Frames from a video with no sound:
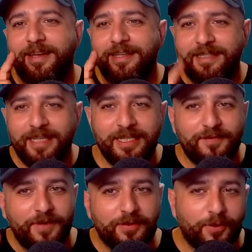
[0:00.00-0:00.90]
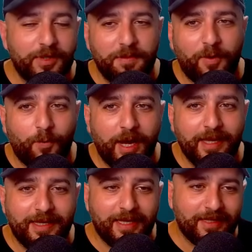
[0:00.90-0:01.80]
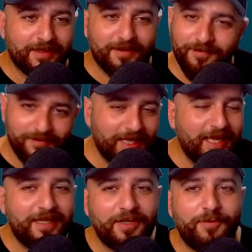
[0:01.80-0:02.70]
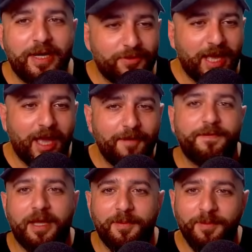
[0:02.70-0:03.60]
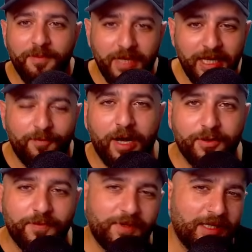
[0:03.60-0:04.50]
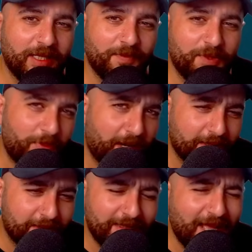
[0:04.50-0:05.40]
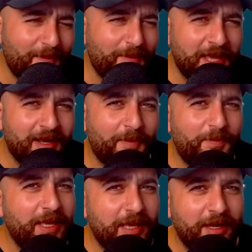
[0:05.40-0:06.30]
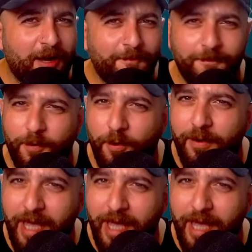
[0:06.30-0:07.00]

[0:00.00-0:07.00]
since we are talking about Vikings, it is great to have them in Rise of Kingdoms, but that may not be enough for